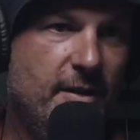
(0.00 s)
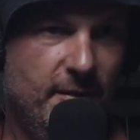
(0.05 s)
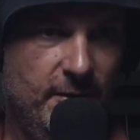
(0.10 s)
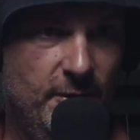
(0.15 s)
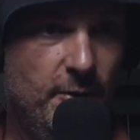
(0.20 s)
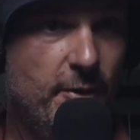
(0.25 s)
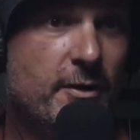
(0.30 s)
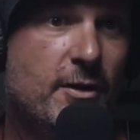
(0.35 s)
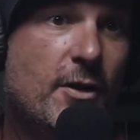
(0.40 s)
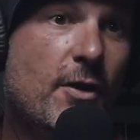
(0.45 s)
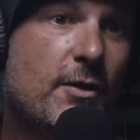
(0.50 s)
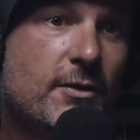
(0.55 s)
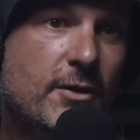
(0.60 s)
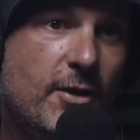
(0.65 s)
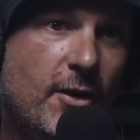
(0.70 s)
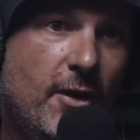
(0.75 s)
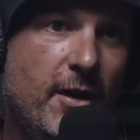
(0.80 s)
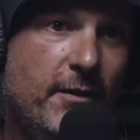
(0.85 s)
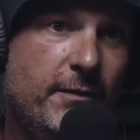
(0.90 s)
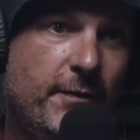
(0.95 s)
You're a
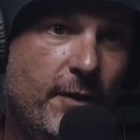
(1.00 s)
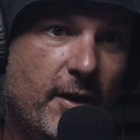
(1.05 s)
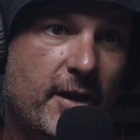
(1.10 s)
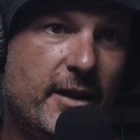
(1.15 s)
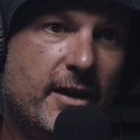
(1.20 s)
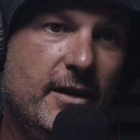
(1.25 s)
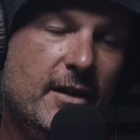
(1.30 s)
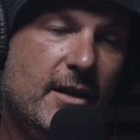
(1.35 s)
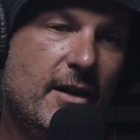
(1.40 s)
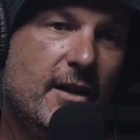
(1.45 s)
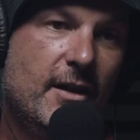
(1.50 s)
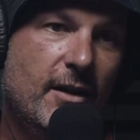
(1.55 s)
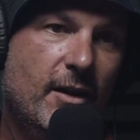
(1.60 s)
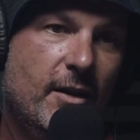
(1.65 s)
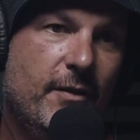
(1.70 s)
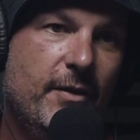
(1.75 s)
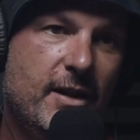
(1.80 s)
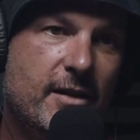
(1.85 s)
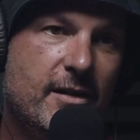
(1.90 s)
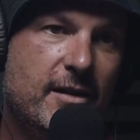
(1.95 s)
non-Thai fighter,
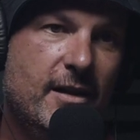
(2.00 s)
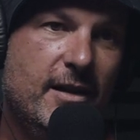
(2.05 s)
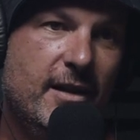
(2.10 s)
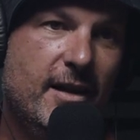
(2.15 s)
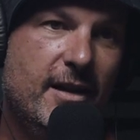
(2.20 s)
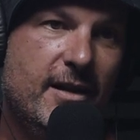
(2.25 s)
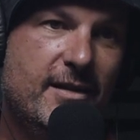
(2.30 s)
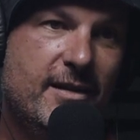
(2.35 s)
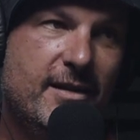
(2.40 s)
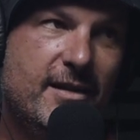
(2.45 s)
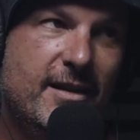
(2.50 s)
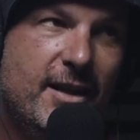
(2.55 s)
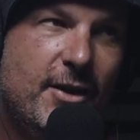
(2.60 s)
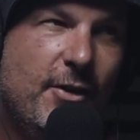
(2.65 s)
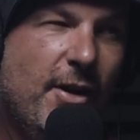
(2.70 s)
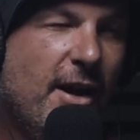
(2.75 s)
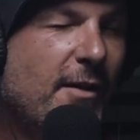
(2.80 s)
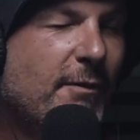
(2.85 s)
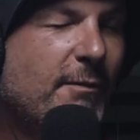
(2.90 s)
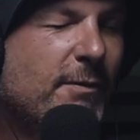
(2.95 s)
obviously. Is the
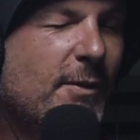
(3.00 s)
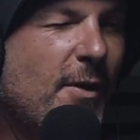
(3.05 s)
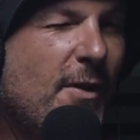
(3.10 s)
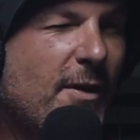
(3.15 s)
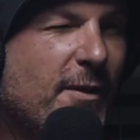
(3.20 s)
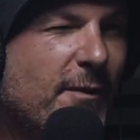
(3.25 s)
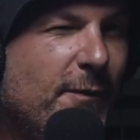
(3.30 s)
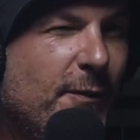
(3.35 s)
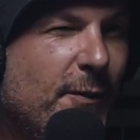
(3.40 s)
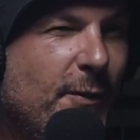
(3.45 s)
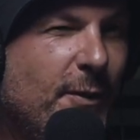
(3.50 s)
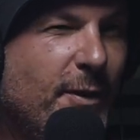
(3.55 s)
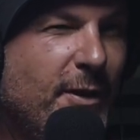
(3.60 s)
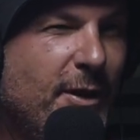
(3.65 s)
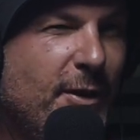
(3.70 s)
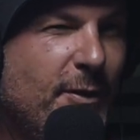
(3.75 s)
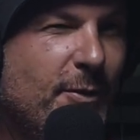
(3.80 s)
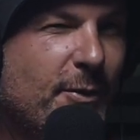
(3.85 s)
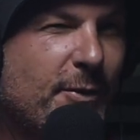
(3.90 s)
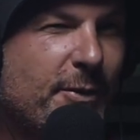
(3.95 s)
crowd kind of for
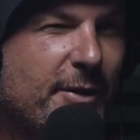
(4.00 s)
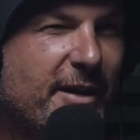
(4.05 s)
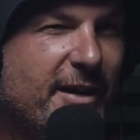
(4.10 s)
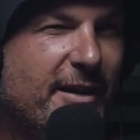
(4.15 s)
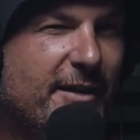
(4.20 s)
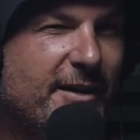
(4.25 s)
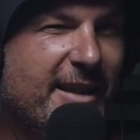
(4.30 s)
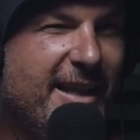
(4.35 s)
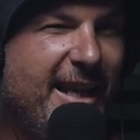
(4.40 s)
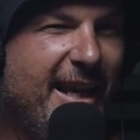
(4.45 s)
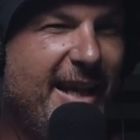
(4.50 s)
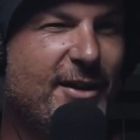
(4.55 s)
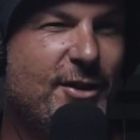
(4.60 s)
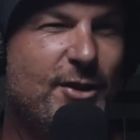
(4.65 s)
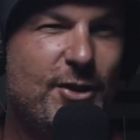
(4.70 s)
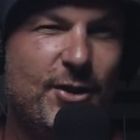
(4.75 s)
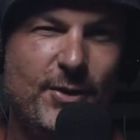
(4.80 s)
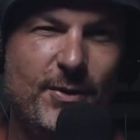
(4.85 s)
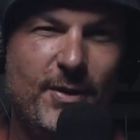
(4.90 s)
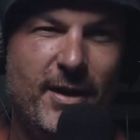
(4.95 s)
you or
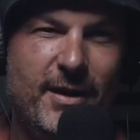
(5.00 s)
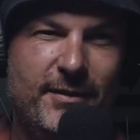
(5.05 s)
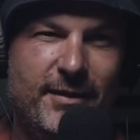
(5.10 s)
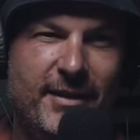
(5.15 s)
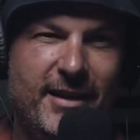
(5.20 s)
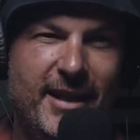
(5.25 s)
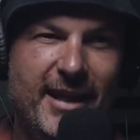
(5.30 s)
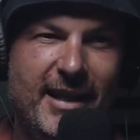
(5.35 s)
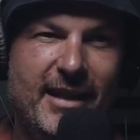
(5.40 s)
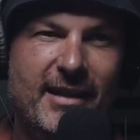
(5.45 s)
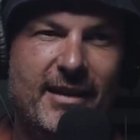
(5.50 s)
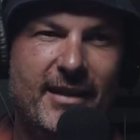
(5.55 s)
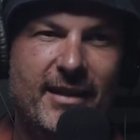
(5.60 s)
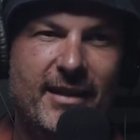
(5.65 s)
against you over there?